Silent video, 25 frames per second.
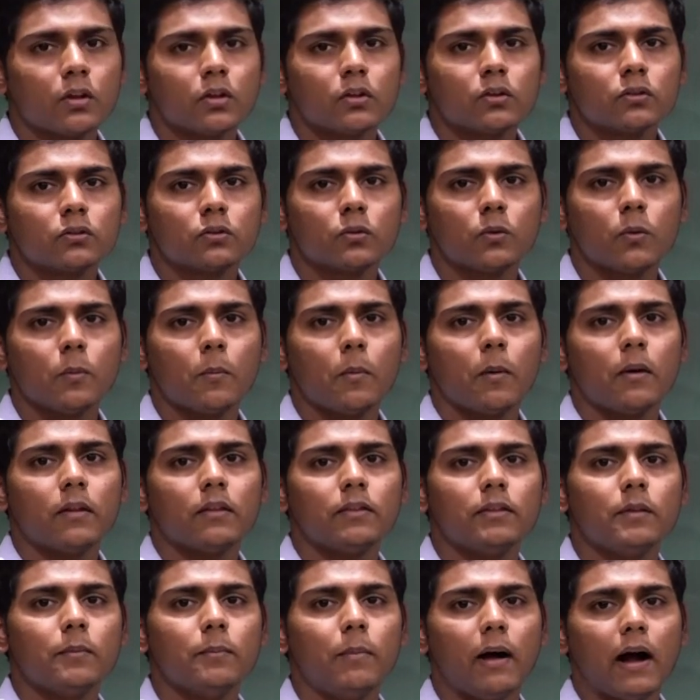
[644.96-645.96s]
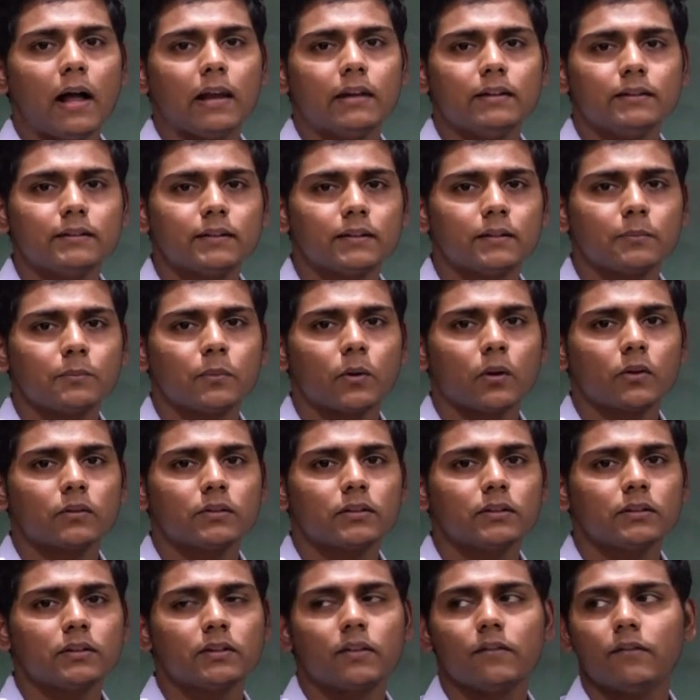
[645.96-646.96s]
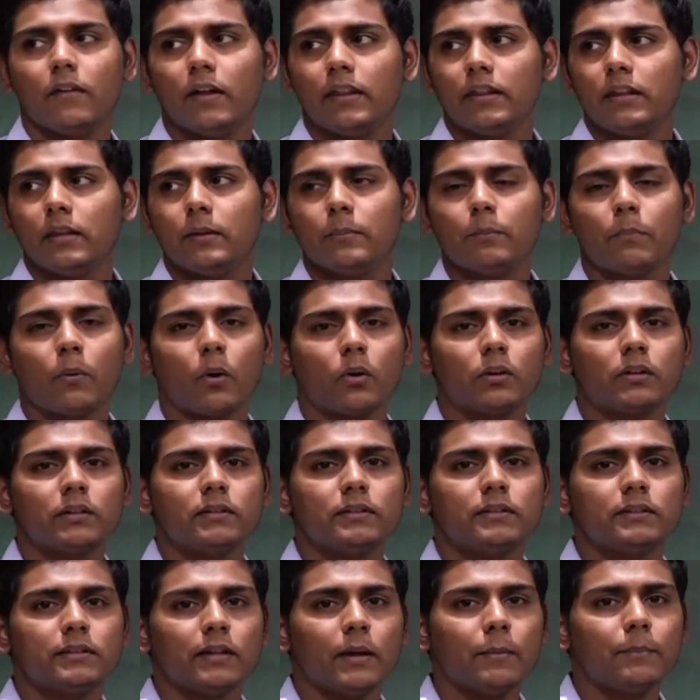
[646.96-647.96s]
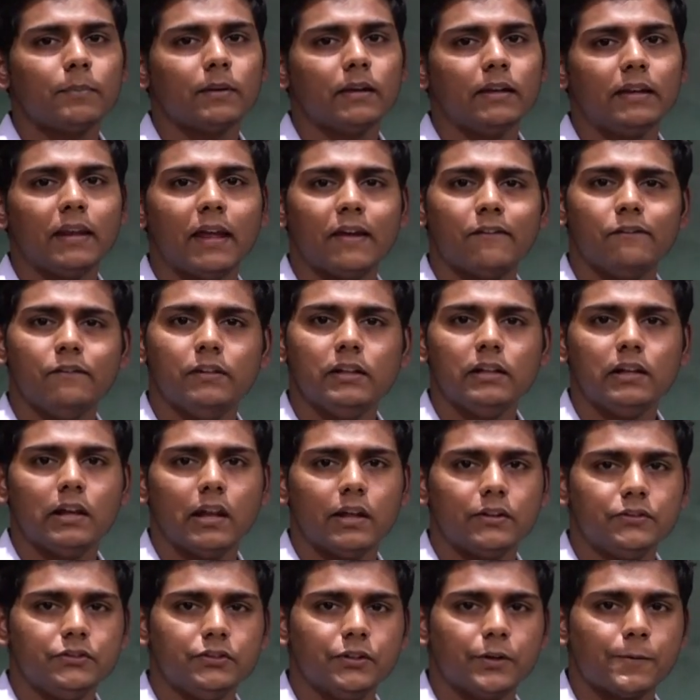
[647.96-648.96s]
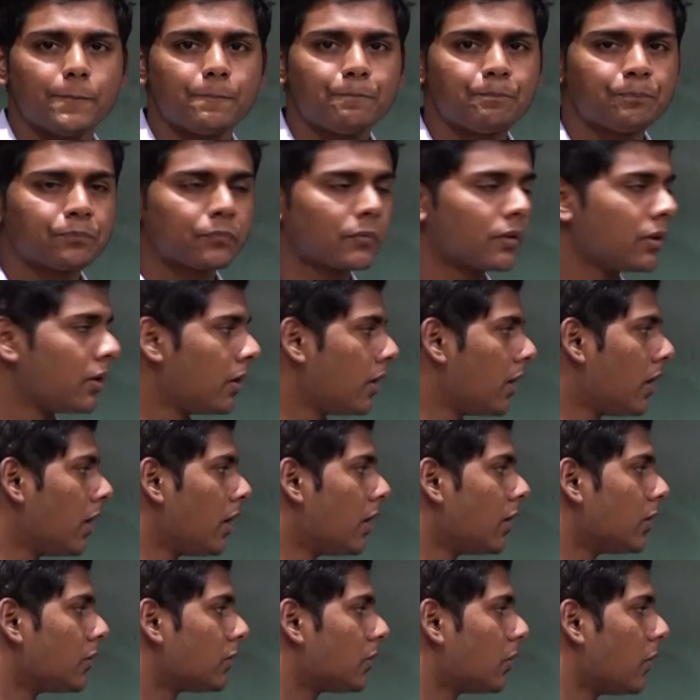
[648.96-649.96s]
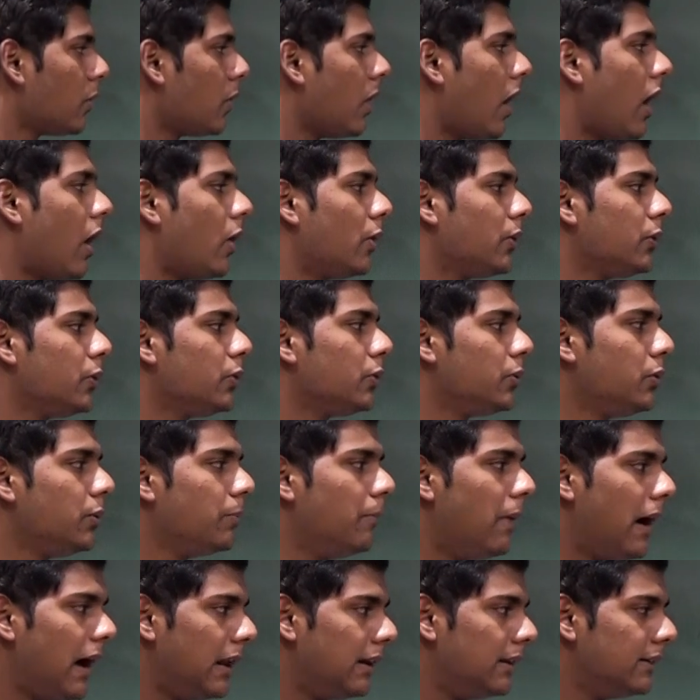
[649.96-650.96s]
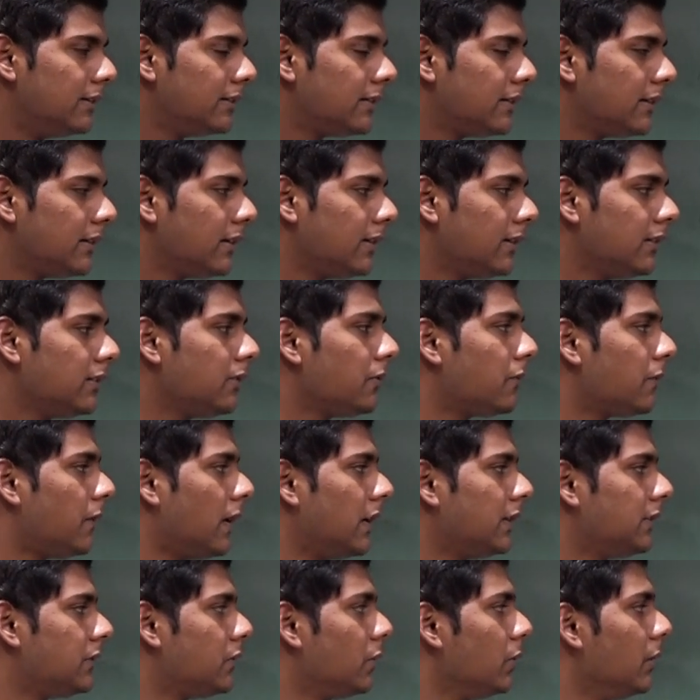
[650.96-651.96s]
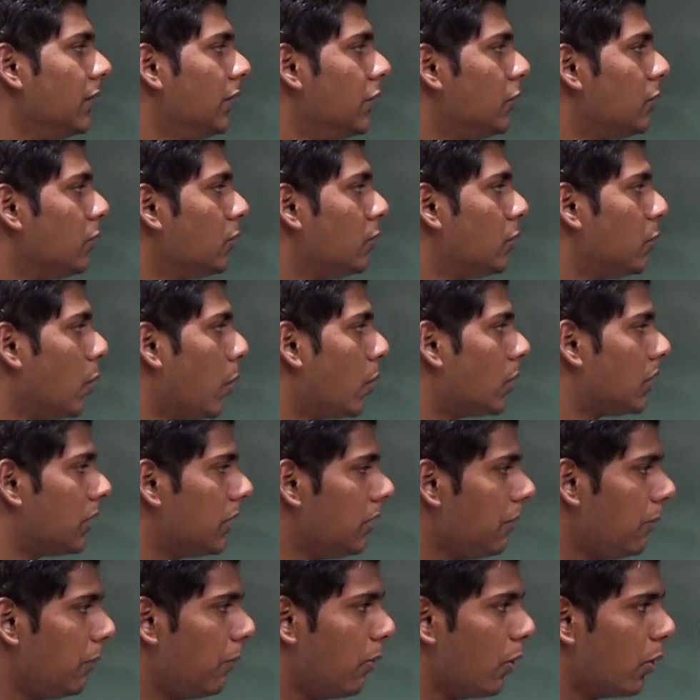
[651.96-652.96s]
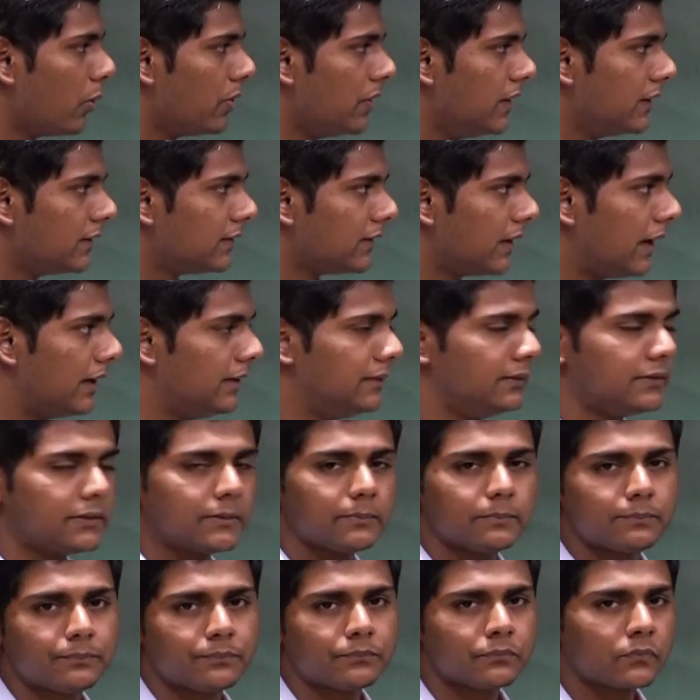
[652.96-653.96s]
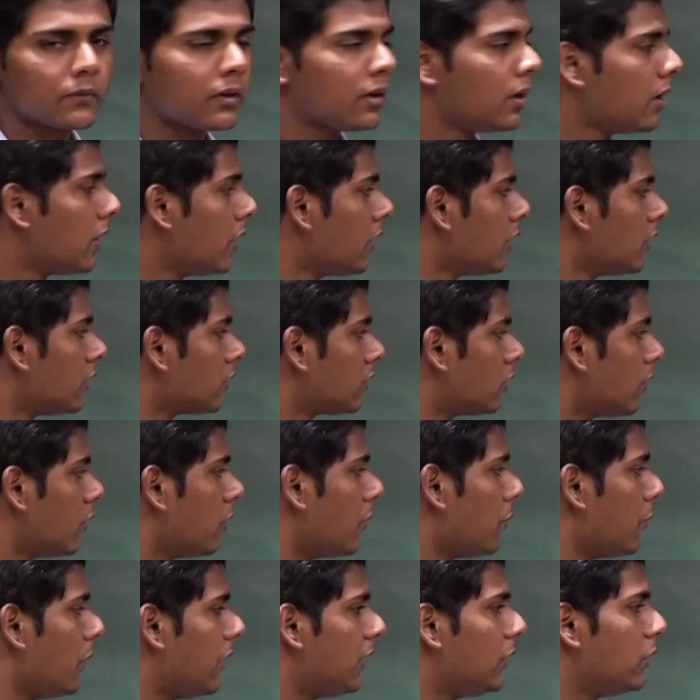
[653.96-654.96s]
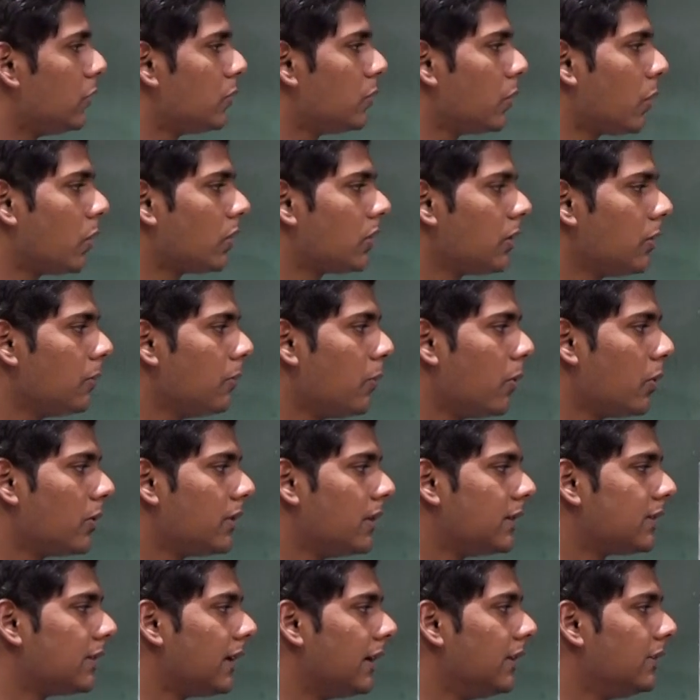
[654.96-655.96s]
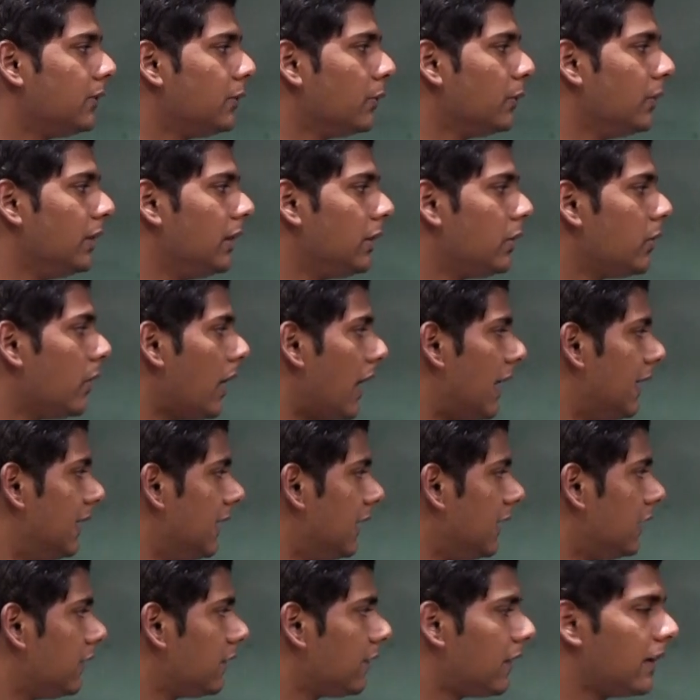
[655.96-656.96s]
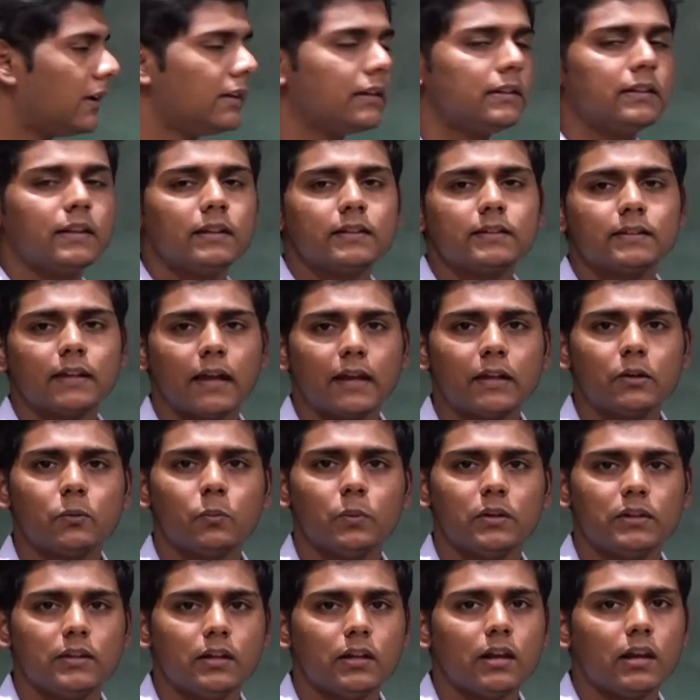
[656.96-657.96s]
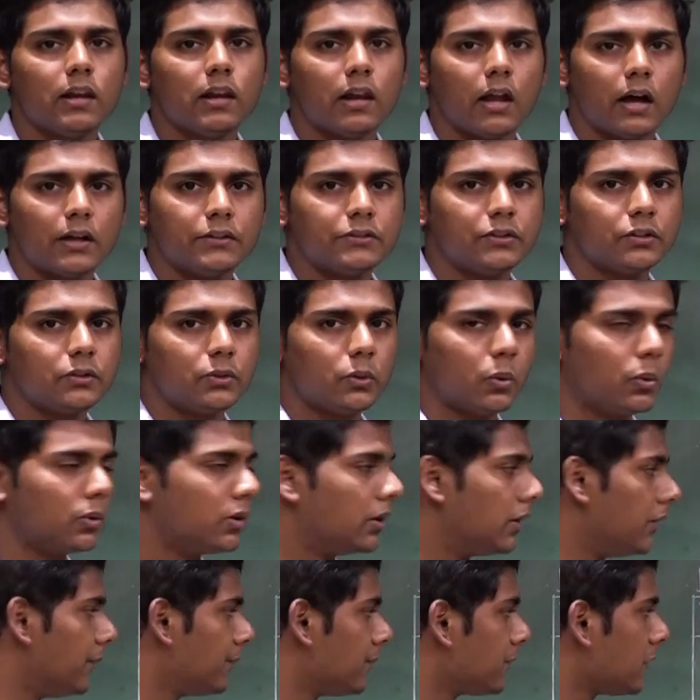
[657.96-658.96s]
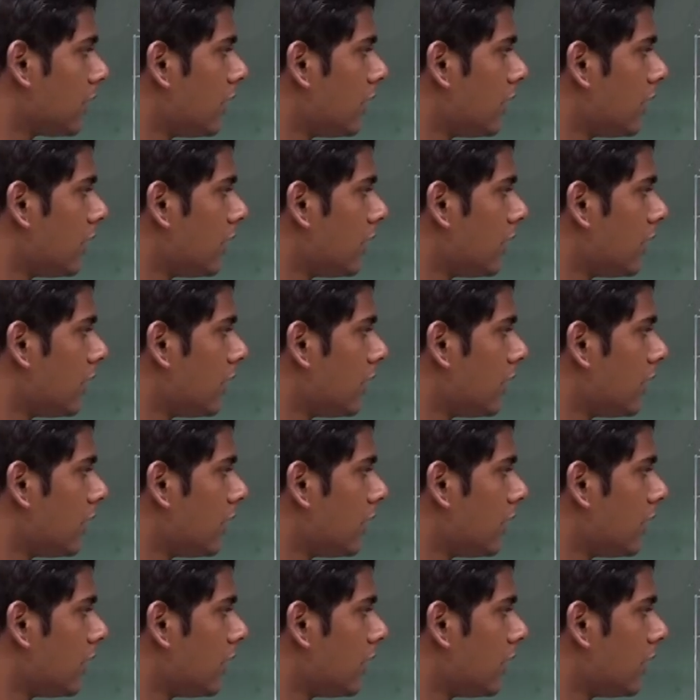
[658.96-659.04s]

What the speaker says: So the balancing process is a very important step in every ledger. So how you balance it is, first you need to total both the sides. So when you total both the sides, you need to identify the side with the larger total.